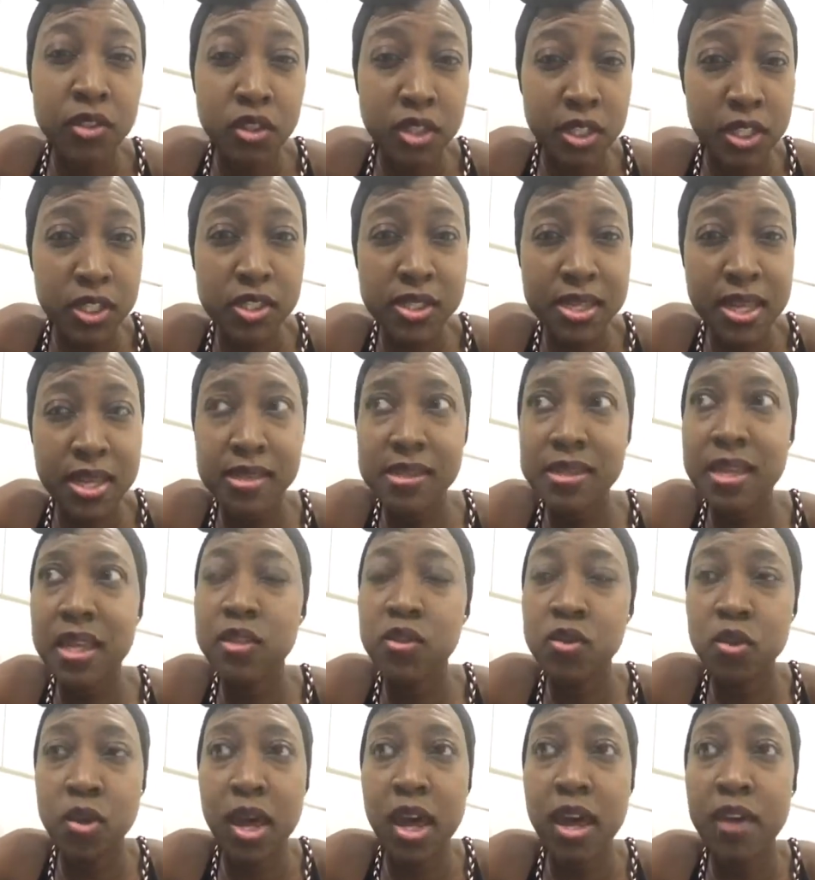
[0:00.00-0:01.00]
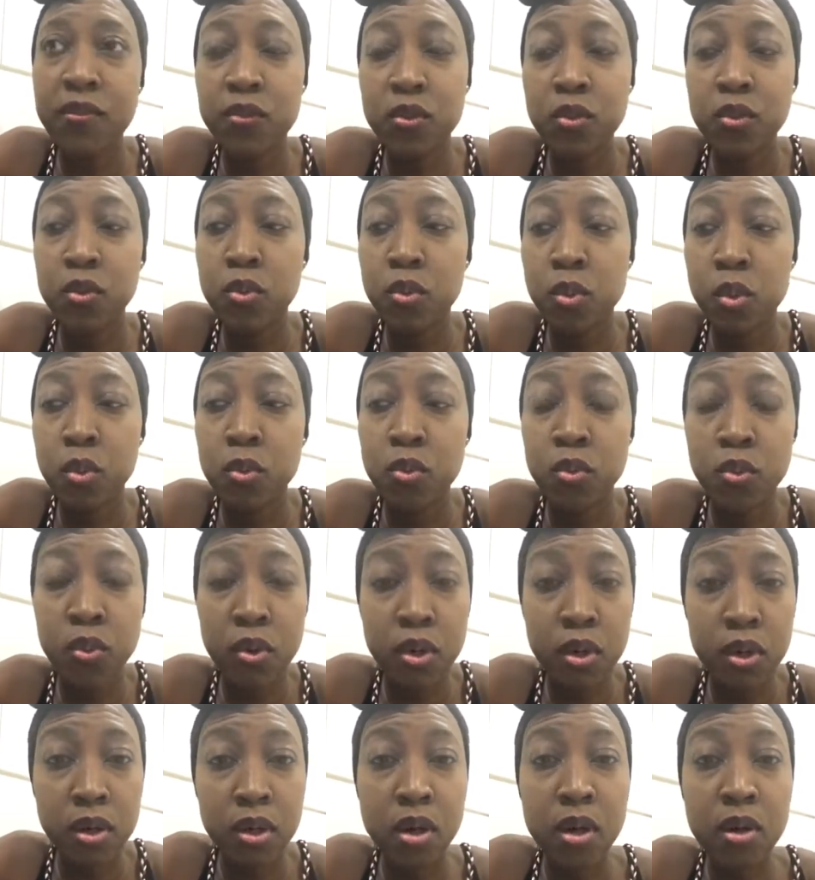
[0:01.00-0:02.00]
She says that you have to
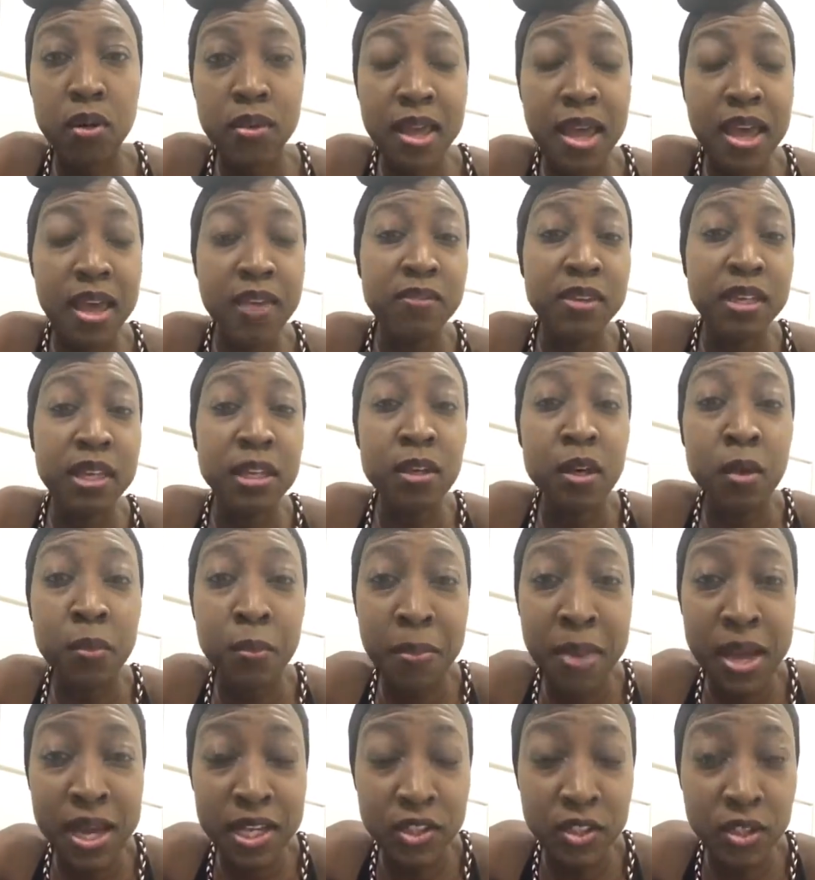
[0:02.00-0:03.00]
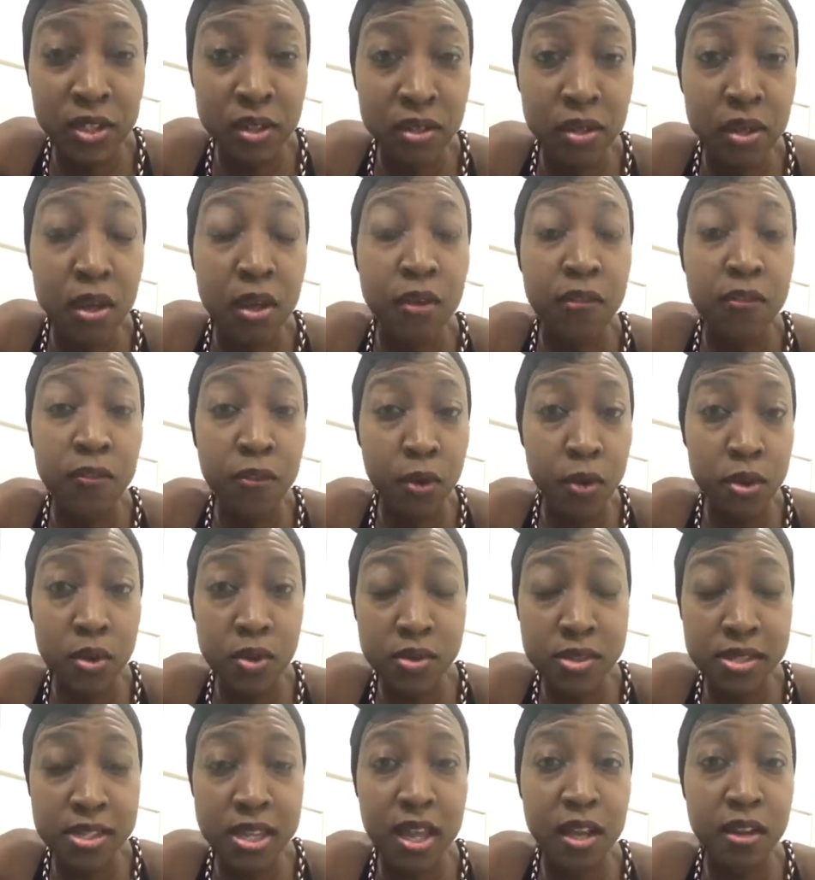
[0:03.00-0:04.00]
work on having compassion for
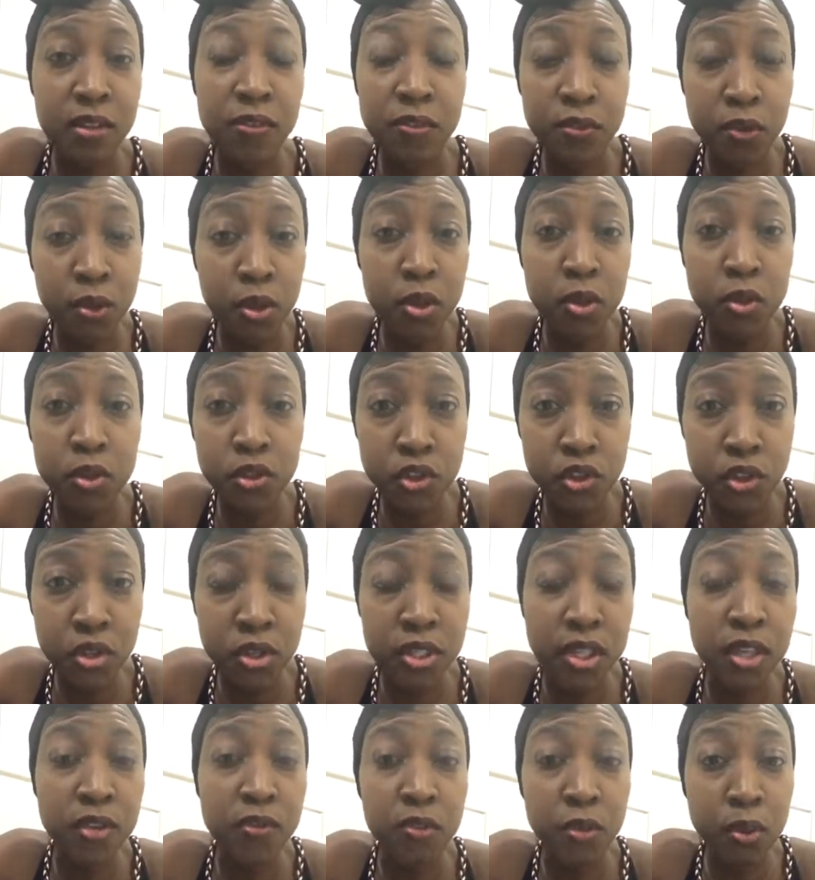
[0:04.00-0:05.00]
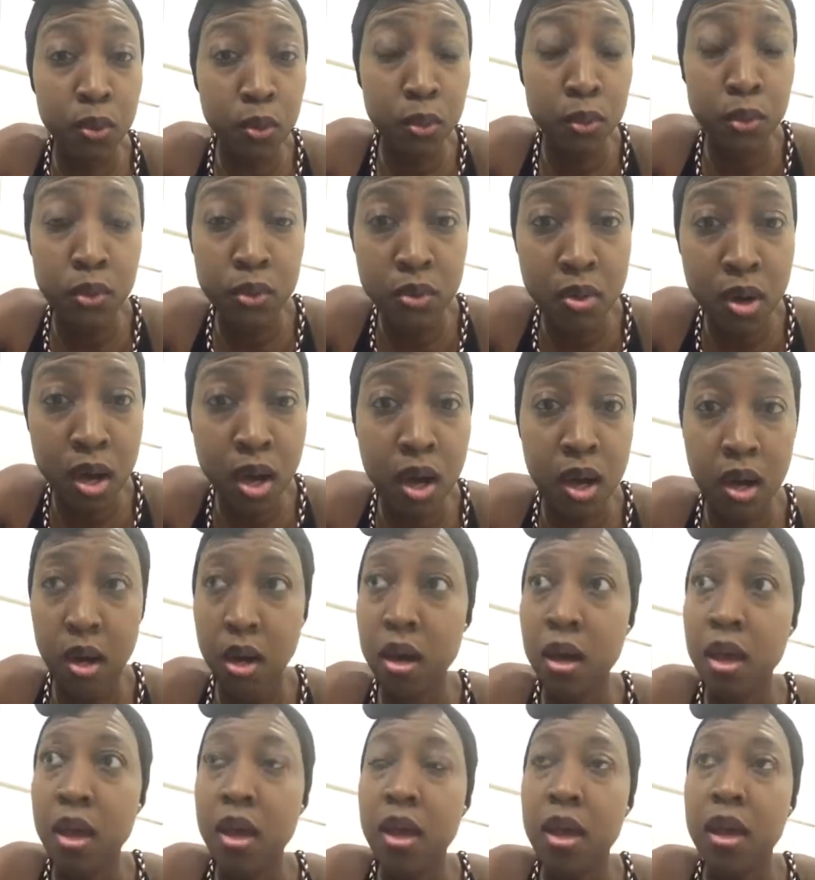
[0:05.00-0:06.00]
yourself, for your journey, for who you are,